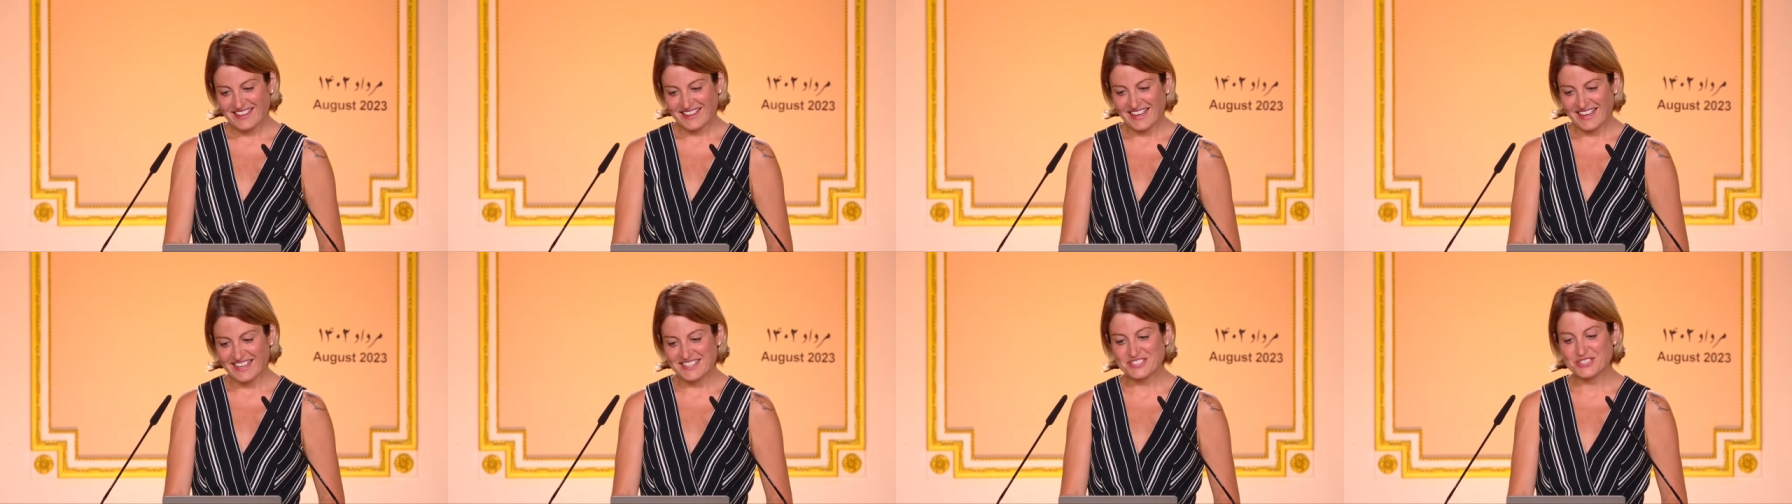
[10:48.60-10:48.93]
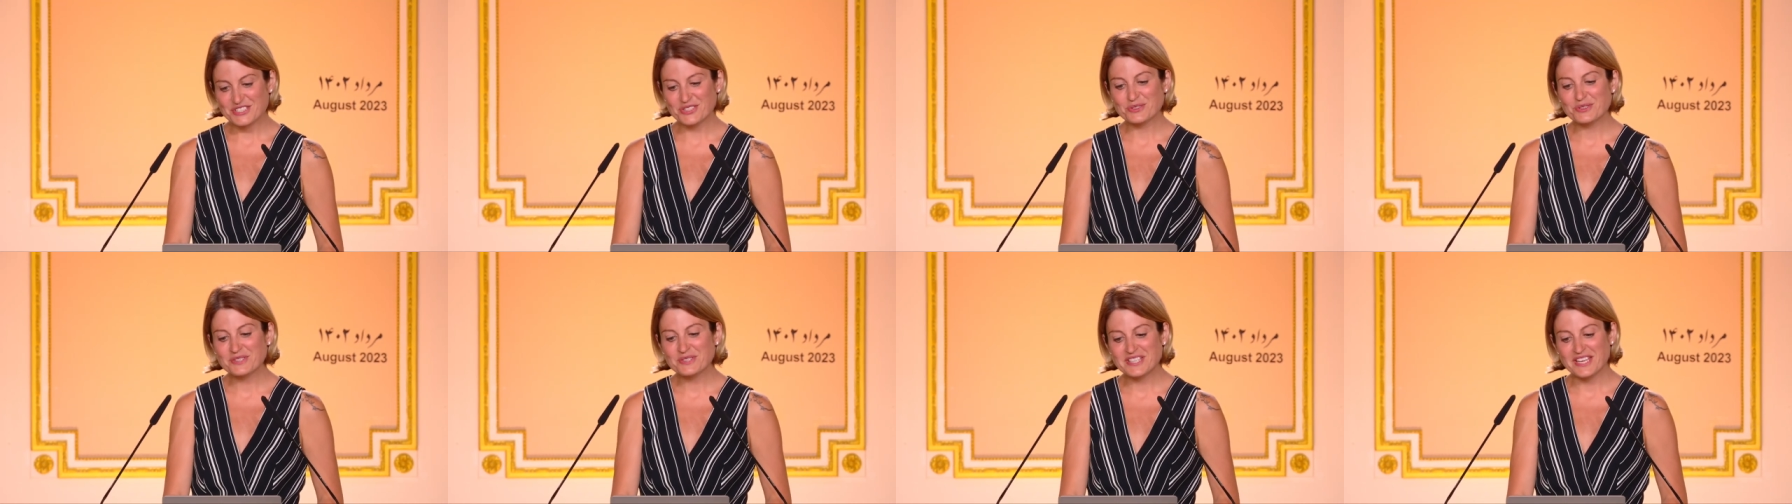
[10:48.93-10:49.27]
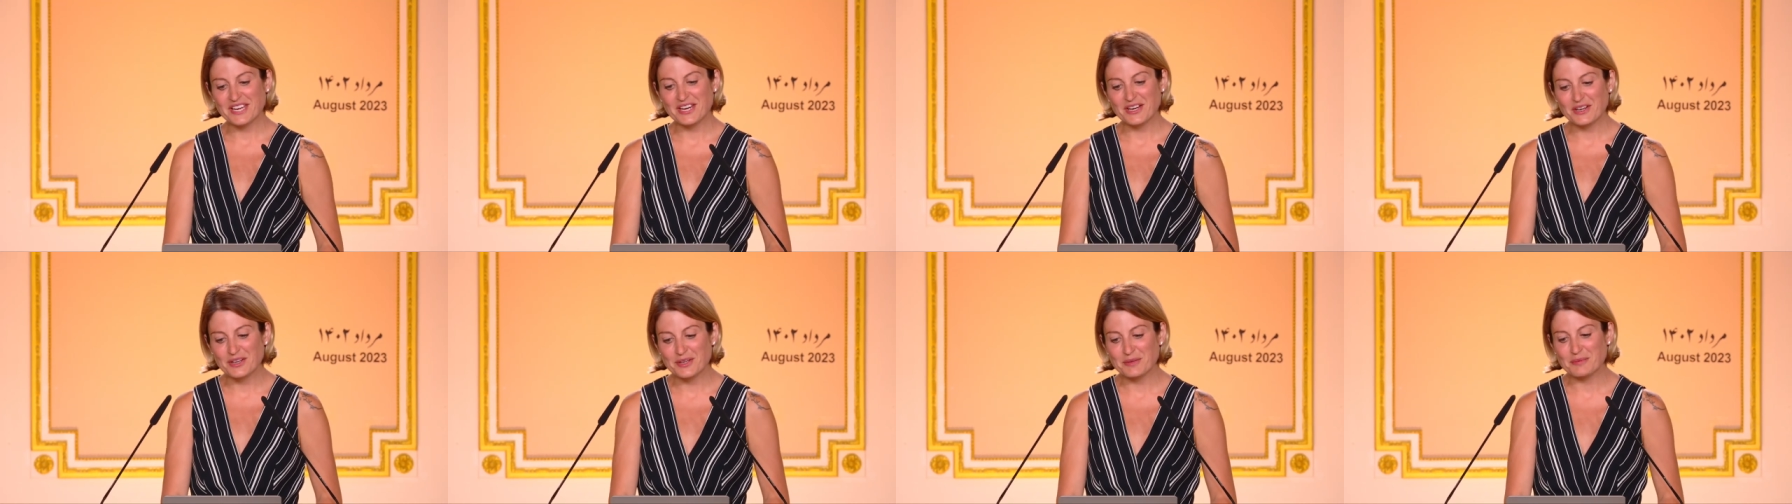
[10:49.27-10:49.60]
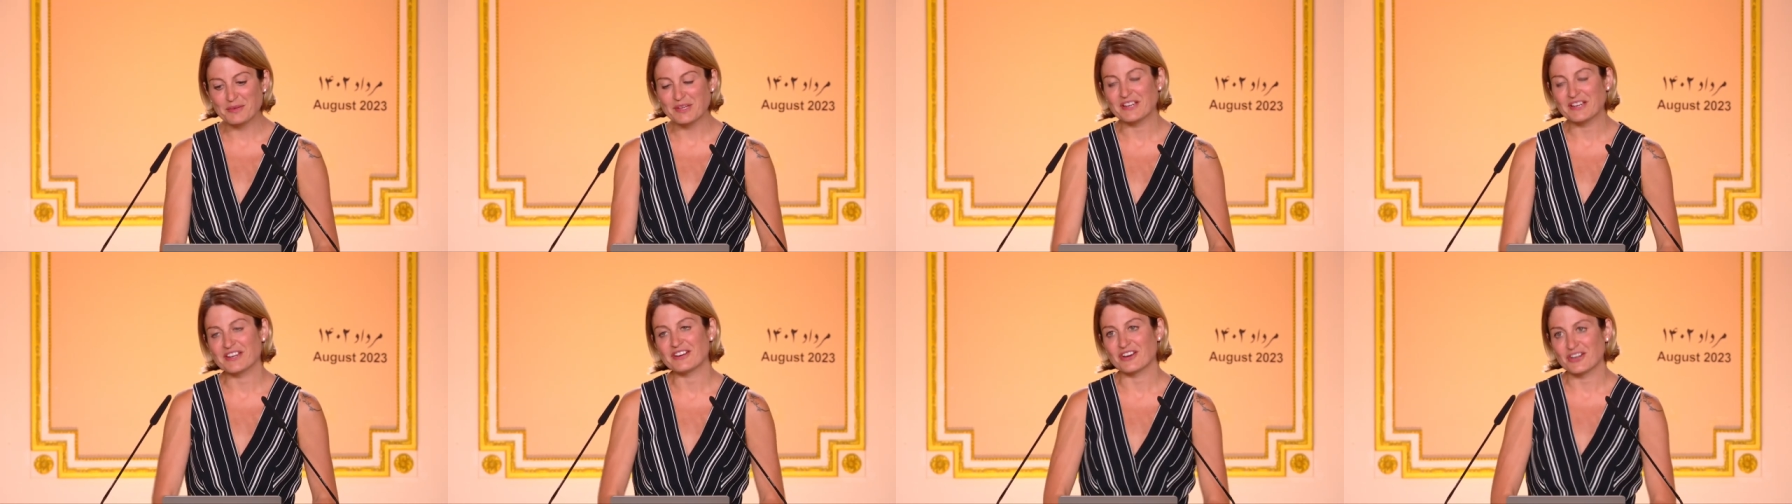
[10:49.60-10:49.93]
As you would carry
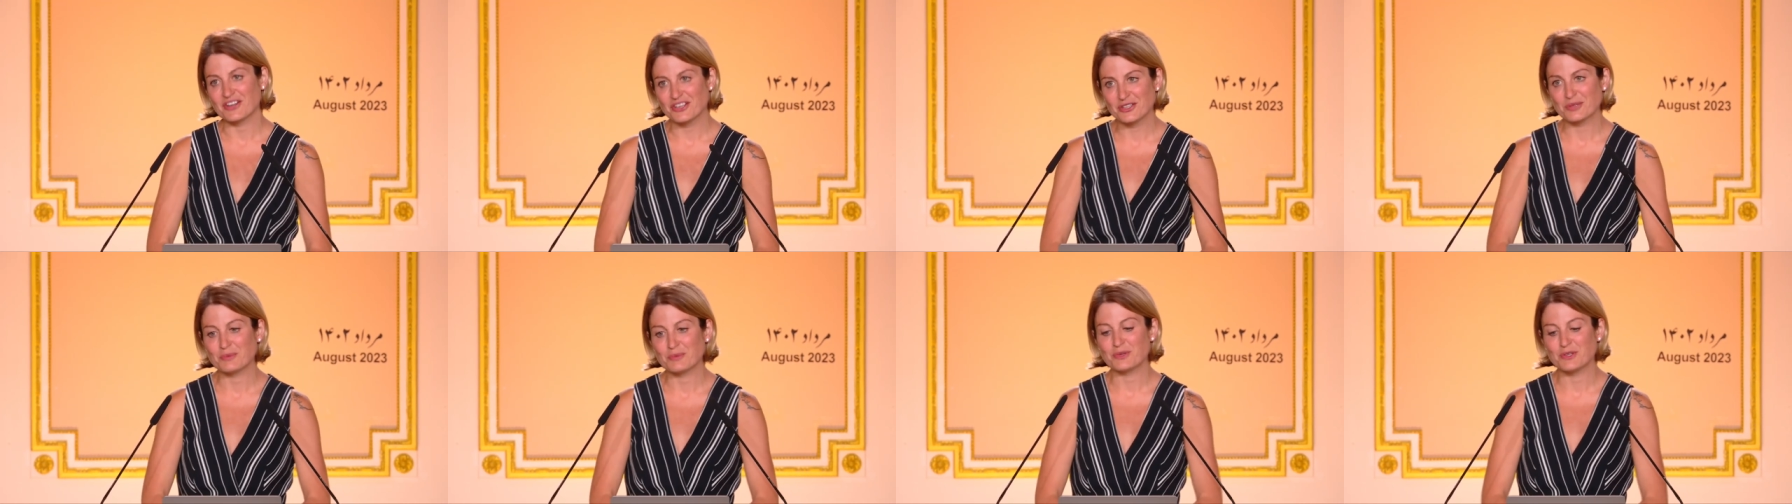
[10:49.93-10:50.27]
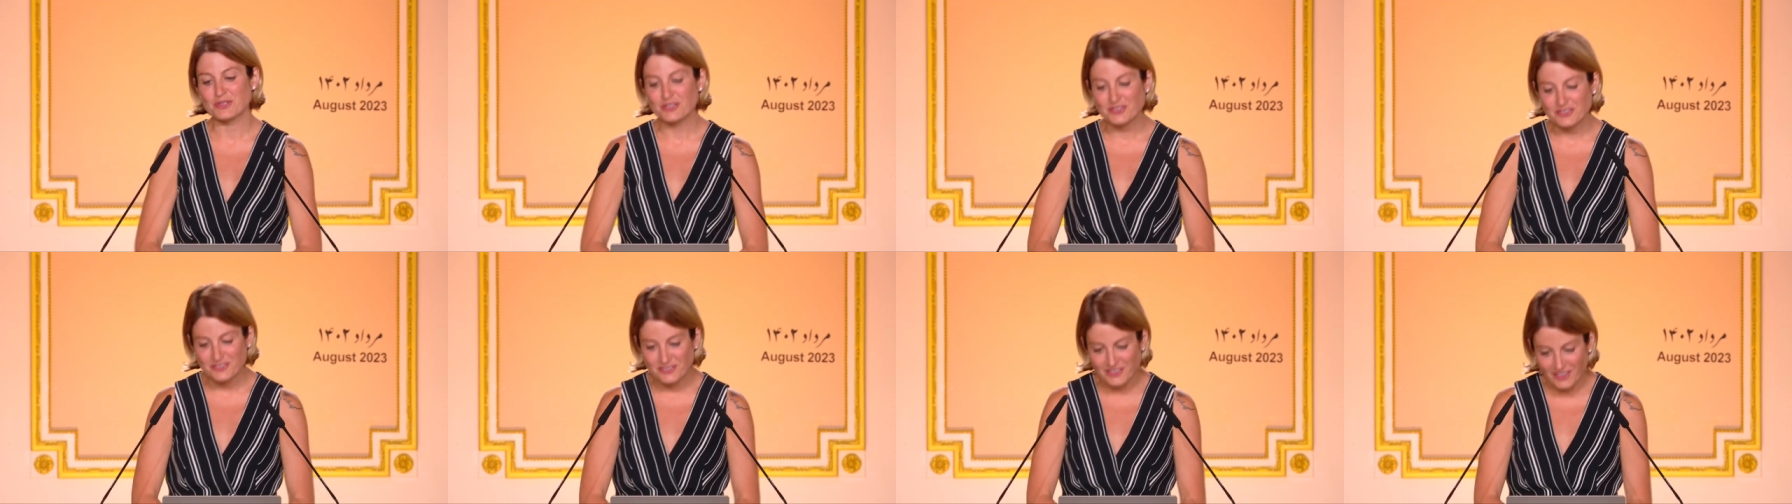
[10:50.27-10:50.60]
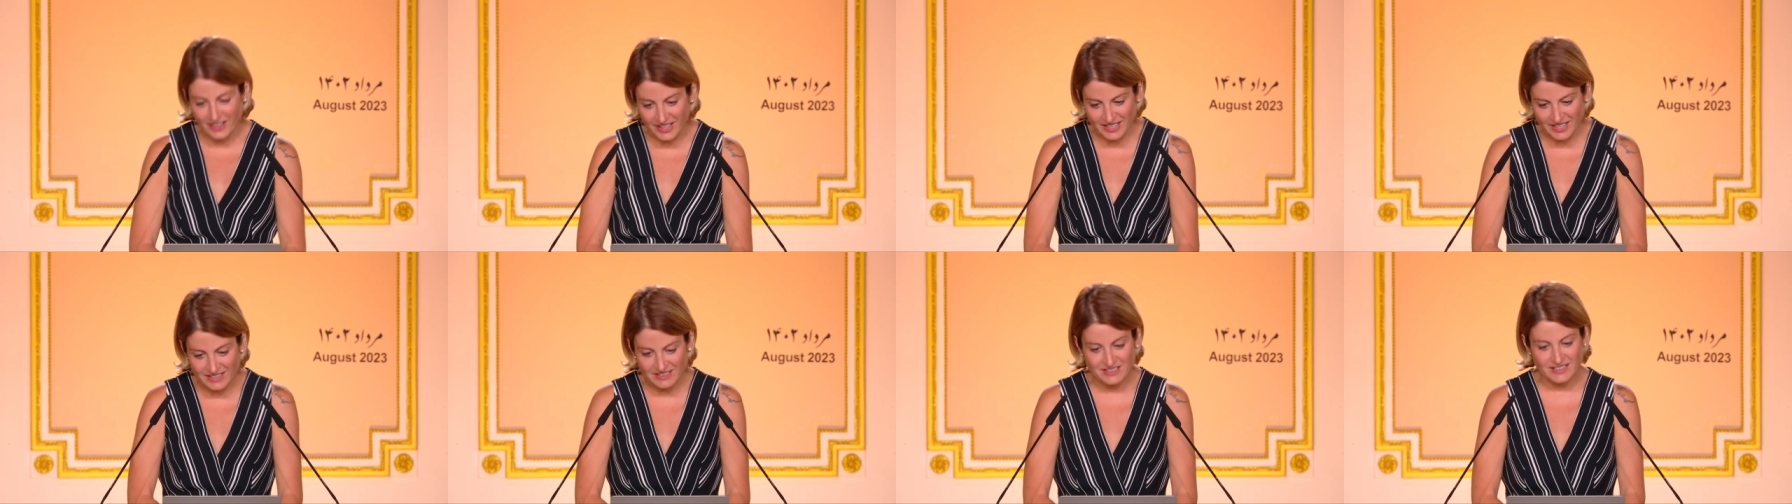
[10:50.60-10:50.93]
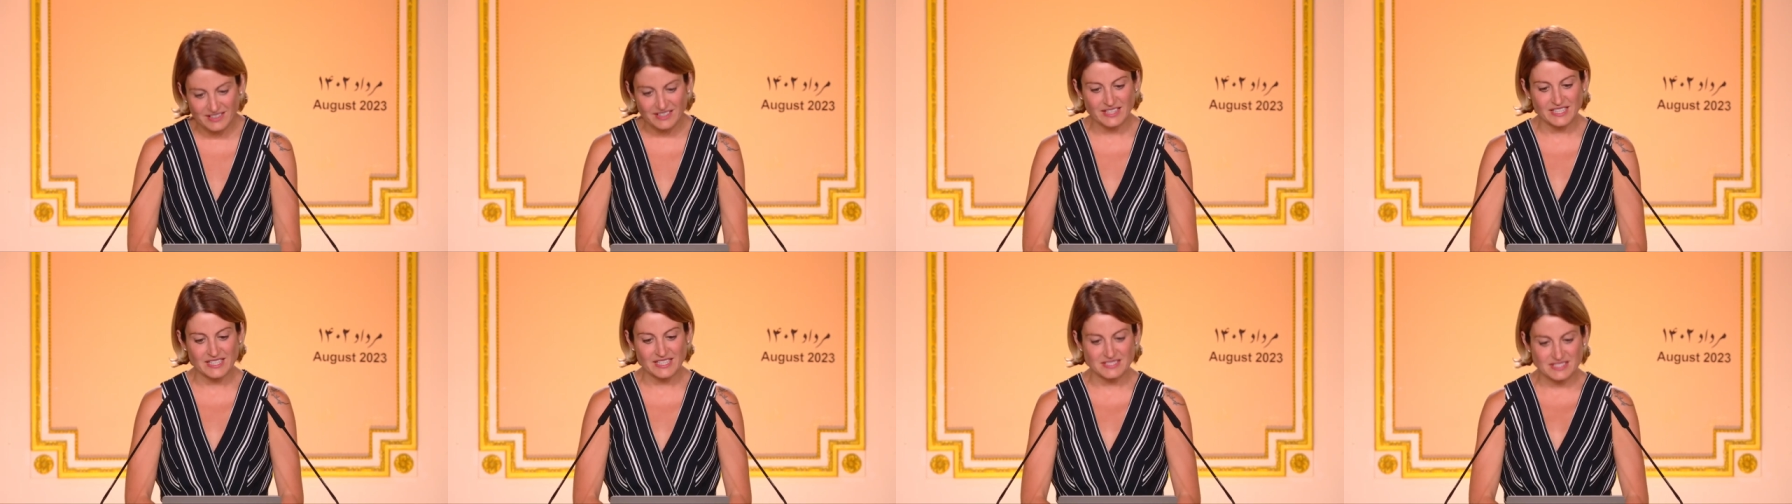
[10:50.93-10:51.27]
me in our communal fight
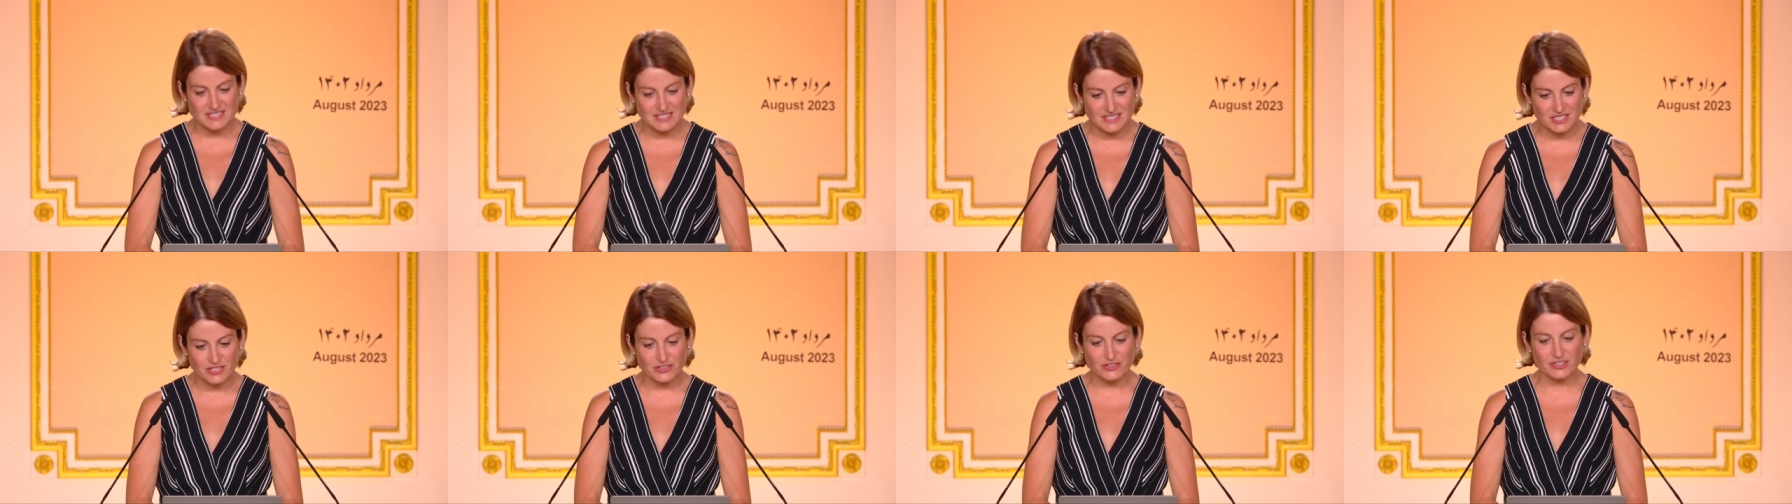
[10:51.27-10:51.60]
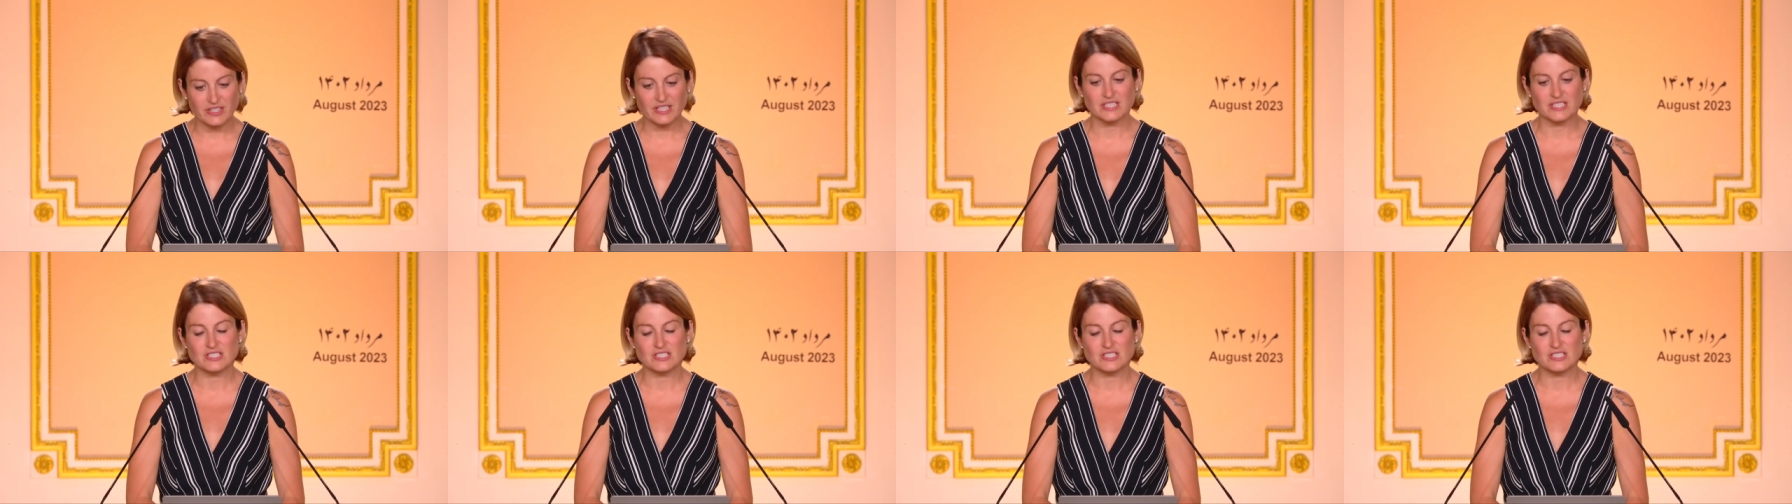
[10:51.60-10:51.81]
against tyranny,